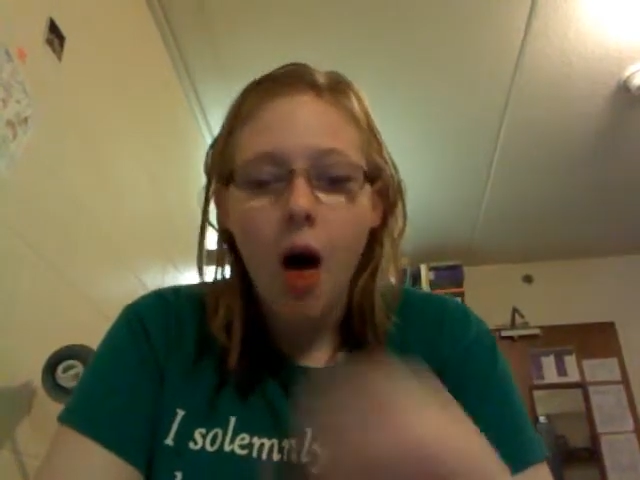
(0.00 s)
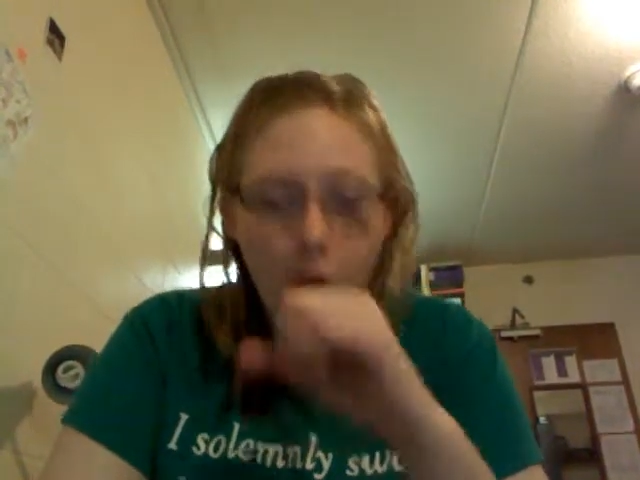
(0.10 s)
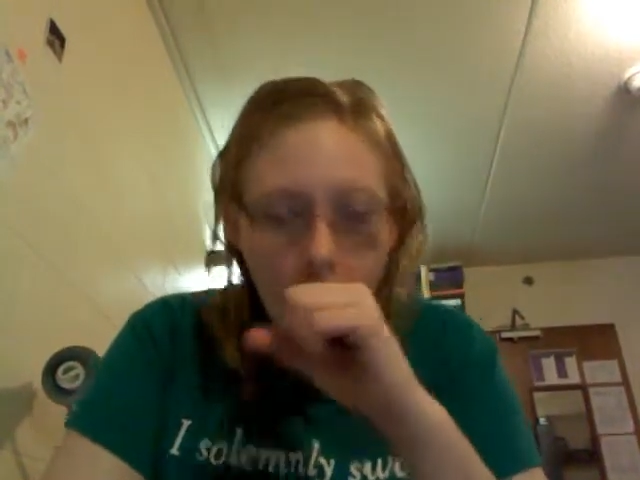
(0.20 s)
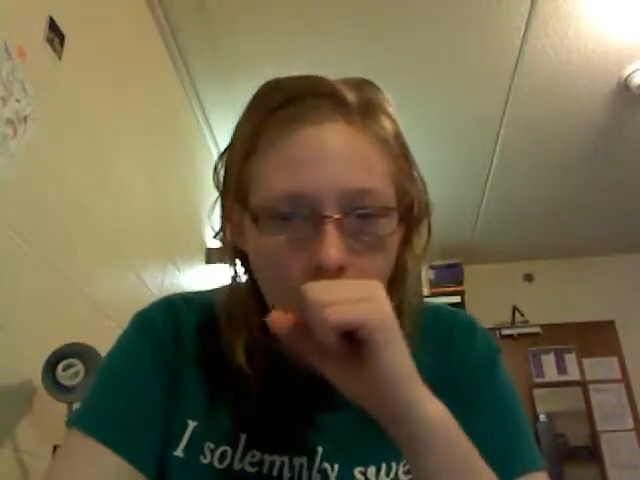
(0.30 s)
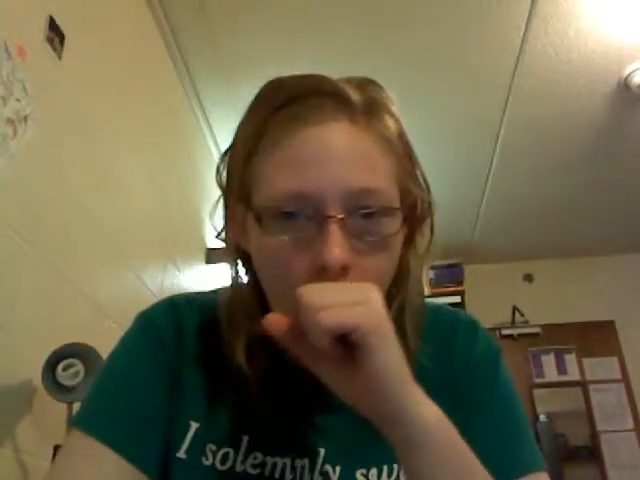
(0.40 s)

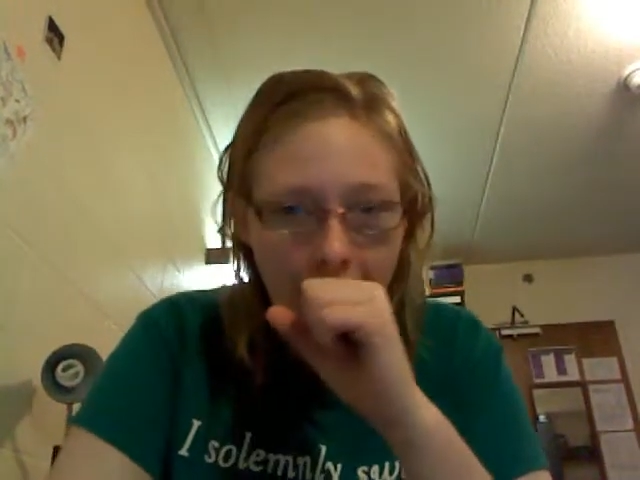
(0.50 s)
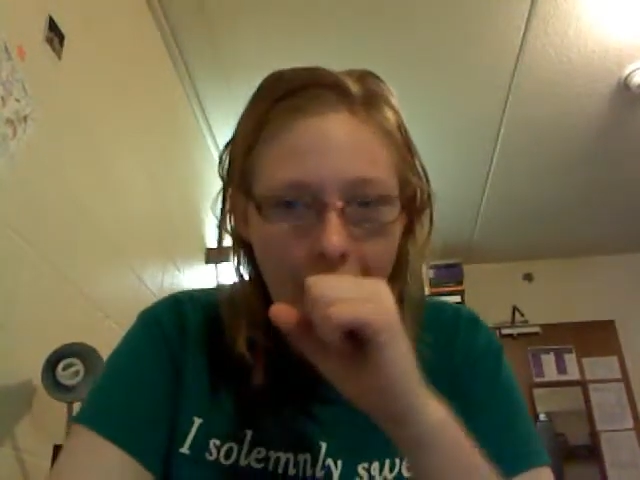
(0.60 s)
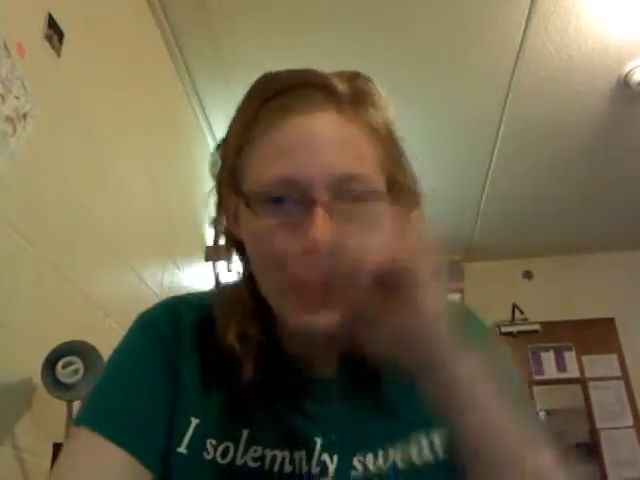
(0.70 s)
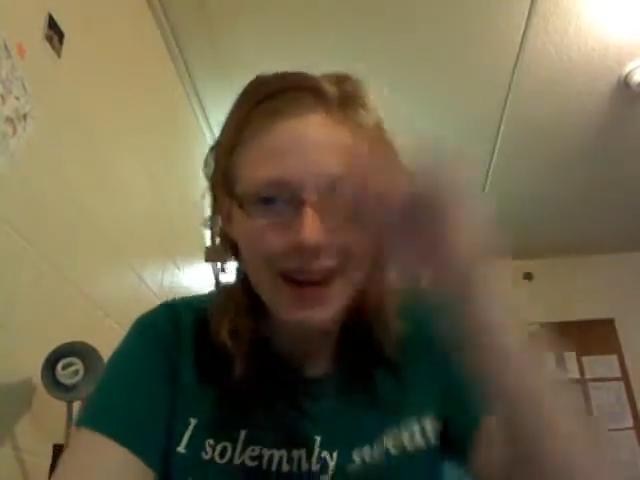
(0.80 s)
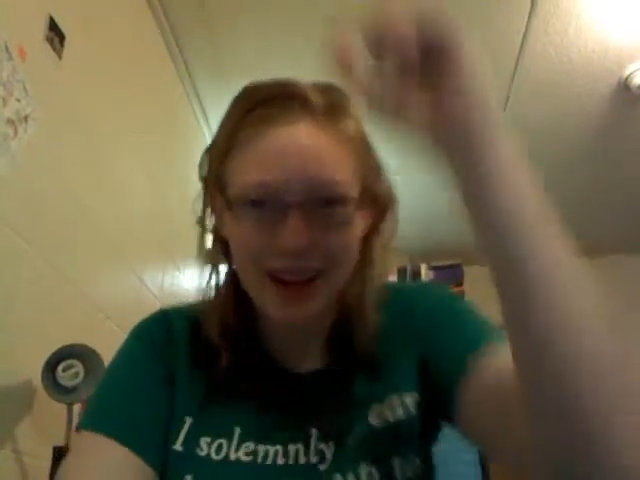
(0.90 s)

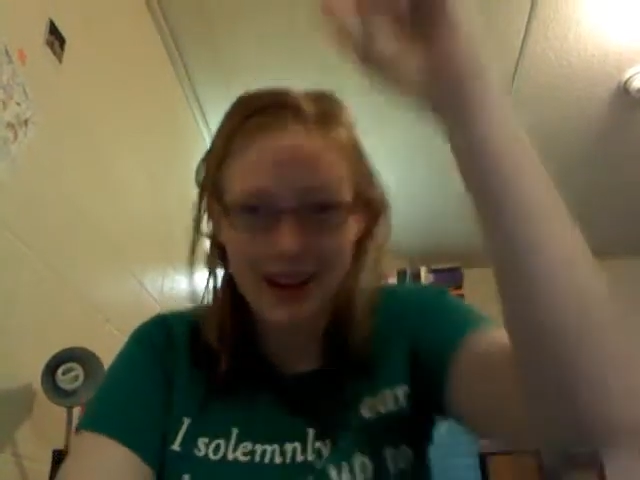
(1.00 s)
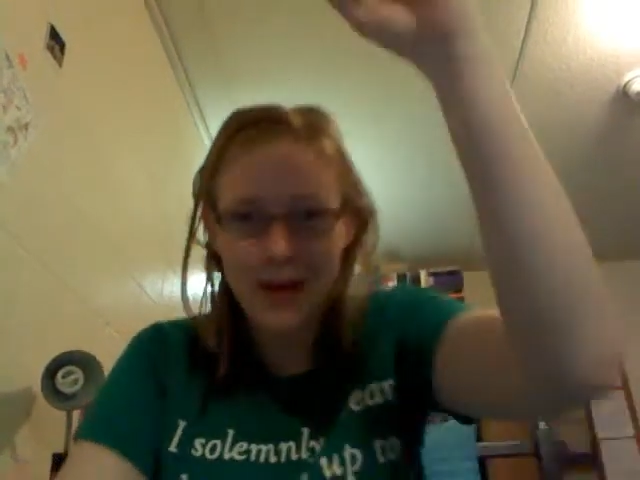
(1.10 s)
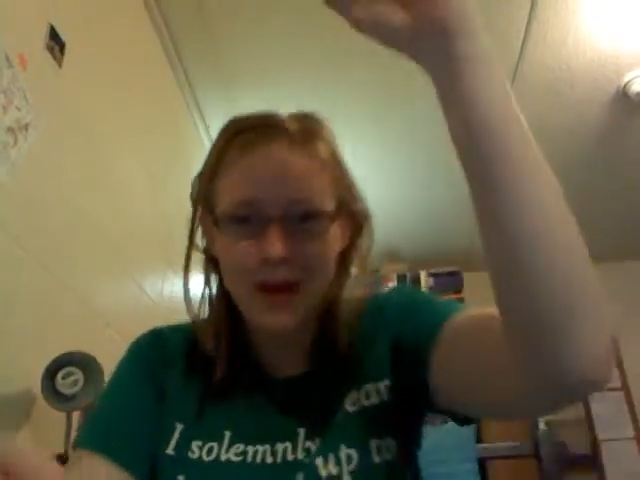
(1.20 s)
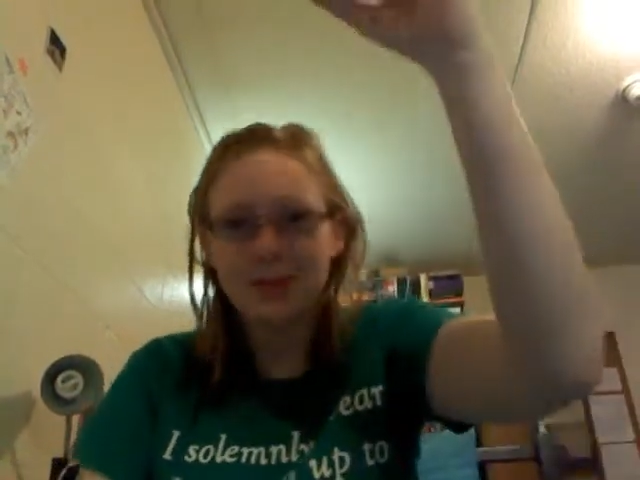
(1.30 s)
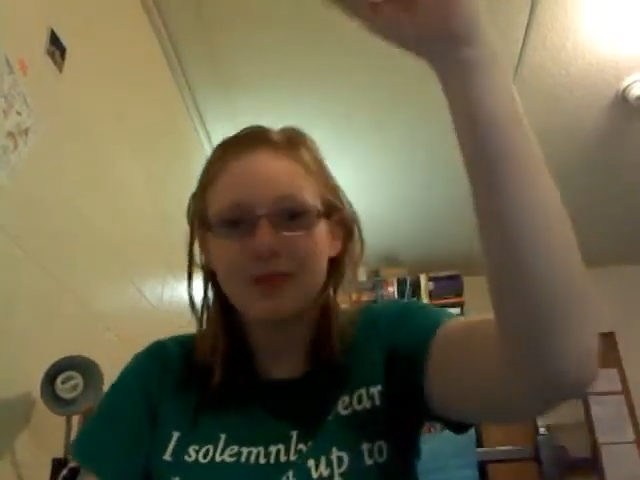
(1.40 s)
It came
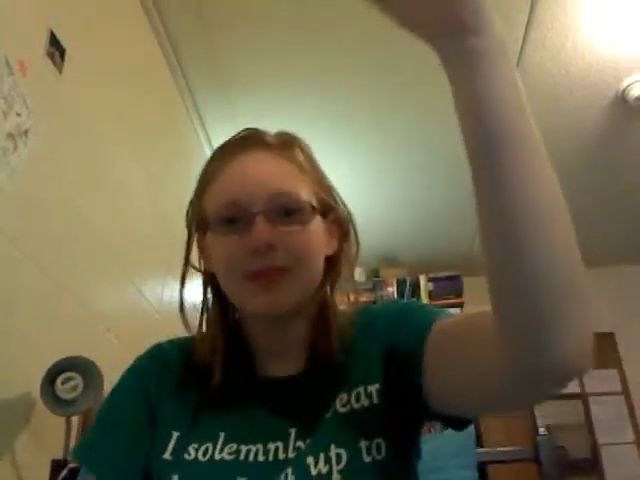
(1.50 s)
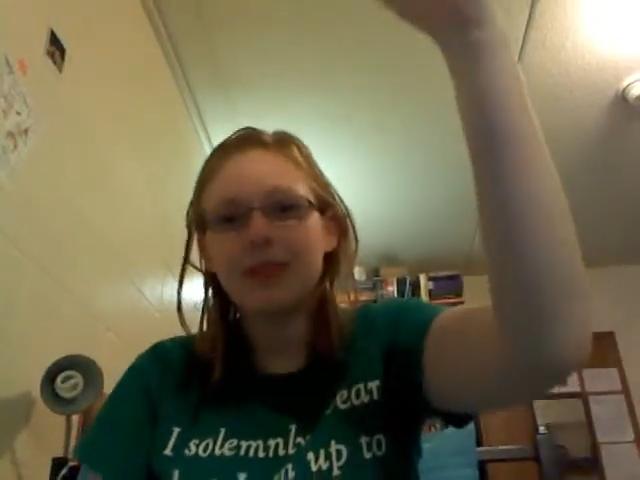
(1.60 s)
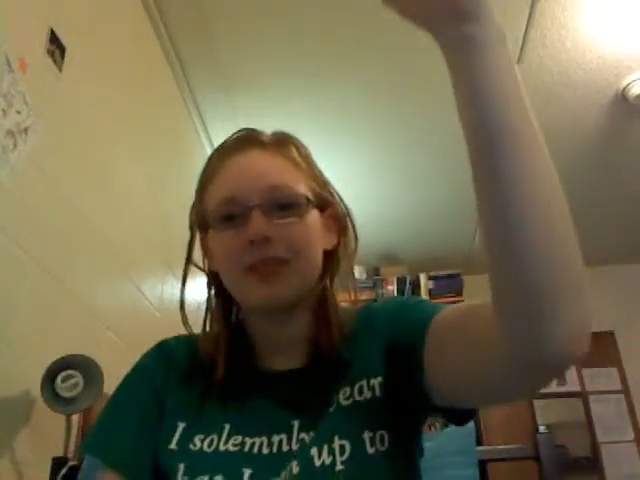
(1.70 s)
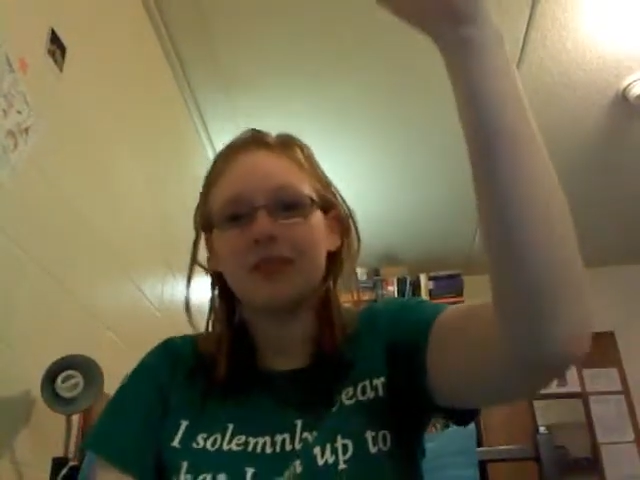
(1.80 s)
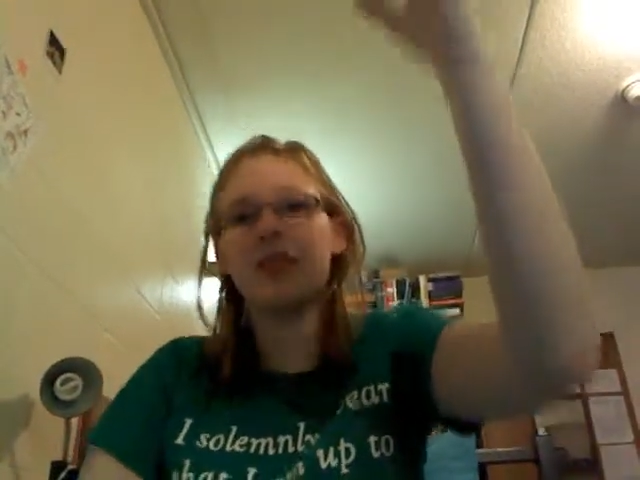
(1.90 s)
up.
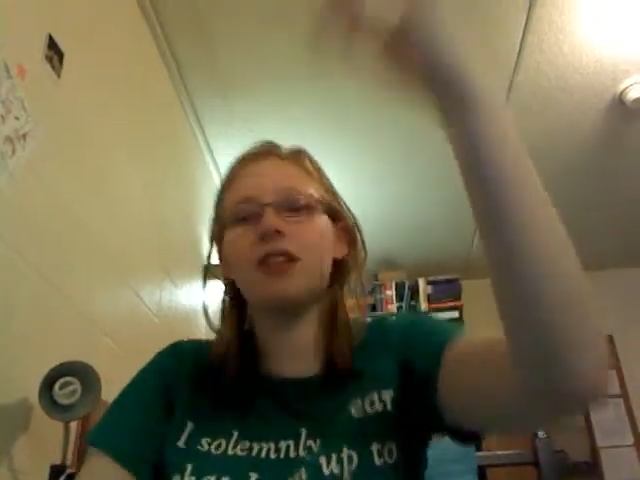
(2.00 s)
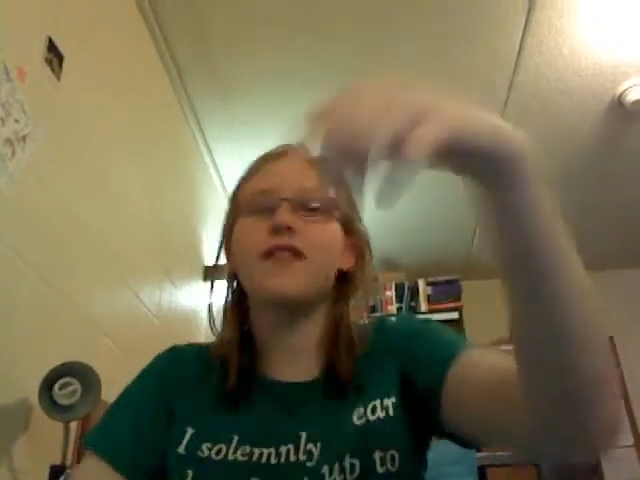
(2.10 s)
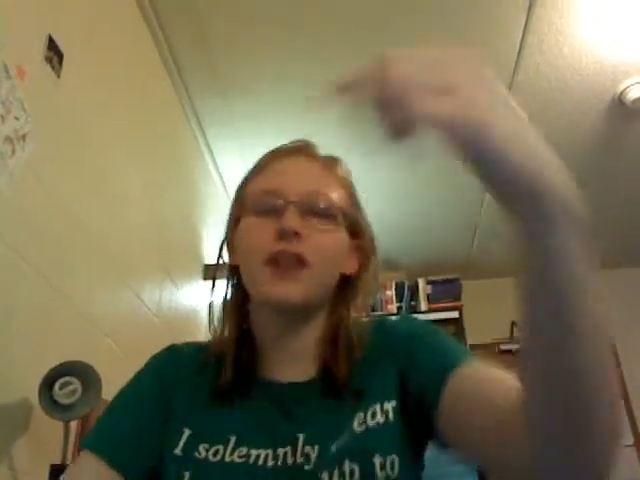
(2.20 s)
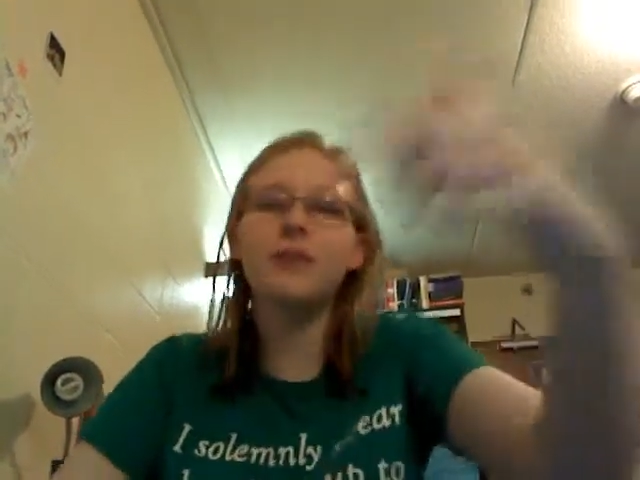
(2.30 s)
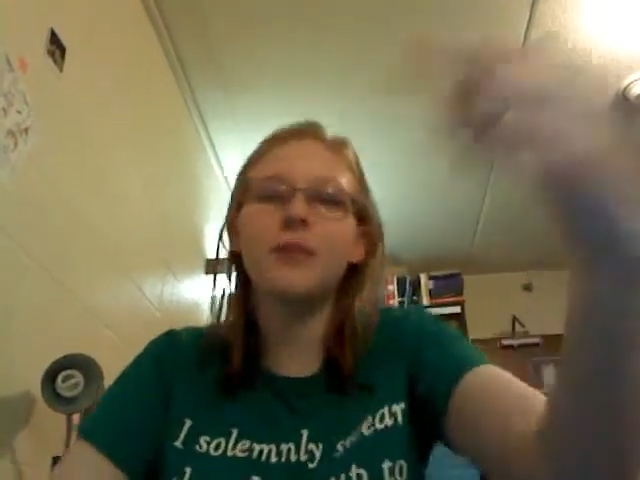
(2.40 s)
The
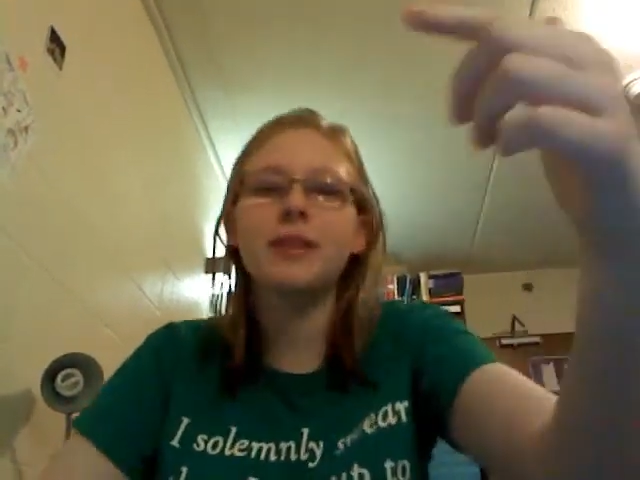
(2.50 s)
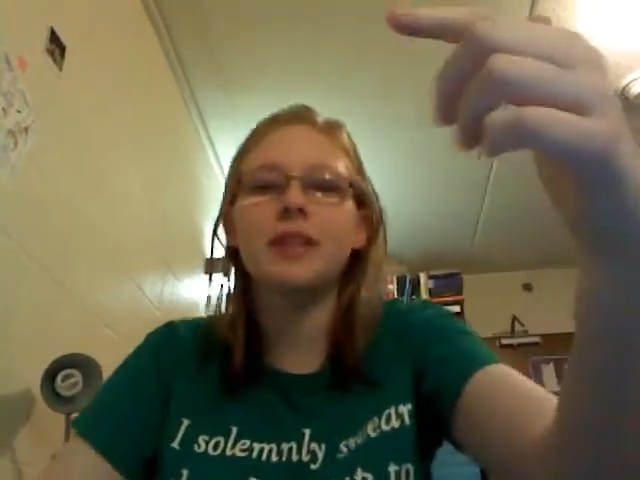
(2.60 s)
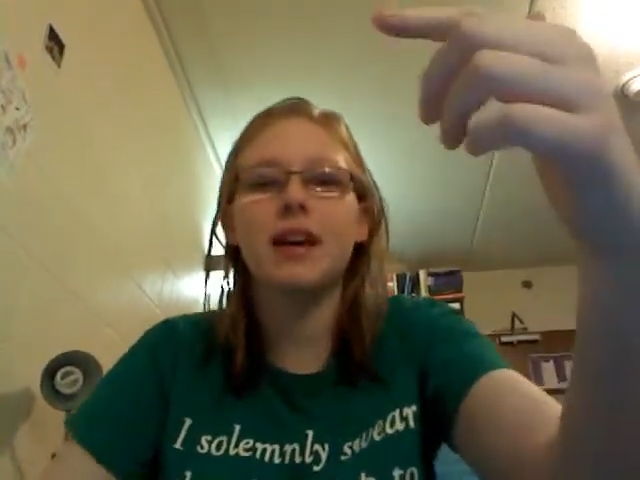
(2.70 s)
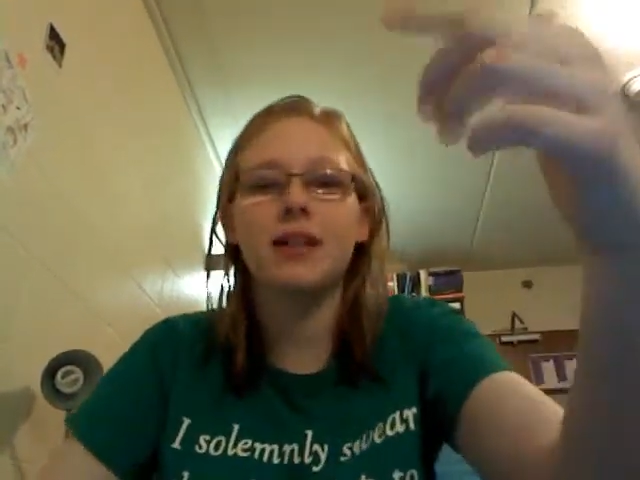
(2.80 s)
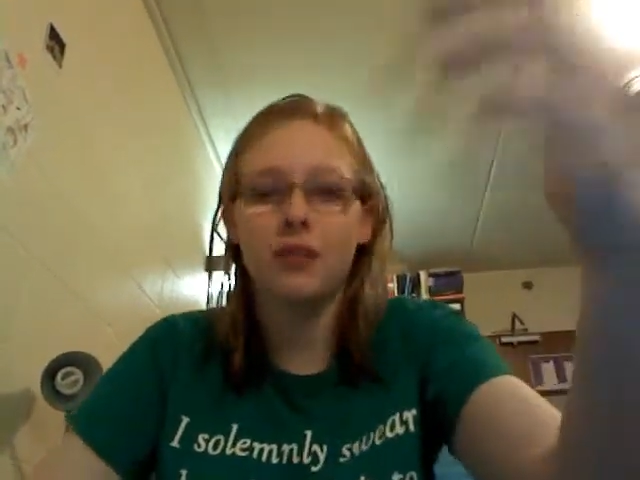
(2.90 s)
first one was
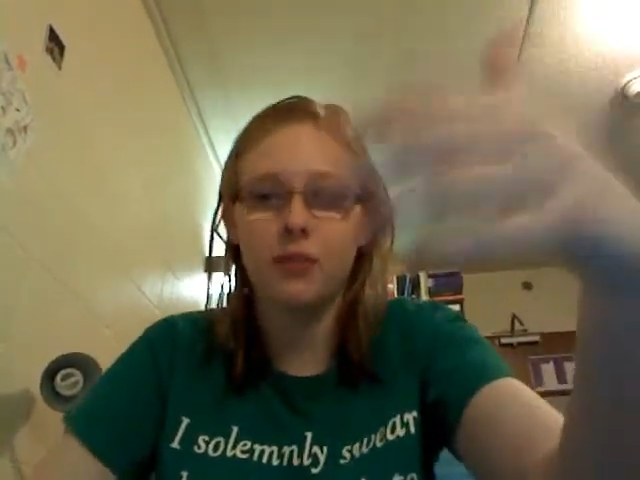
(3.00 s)
like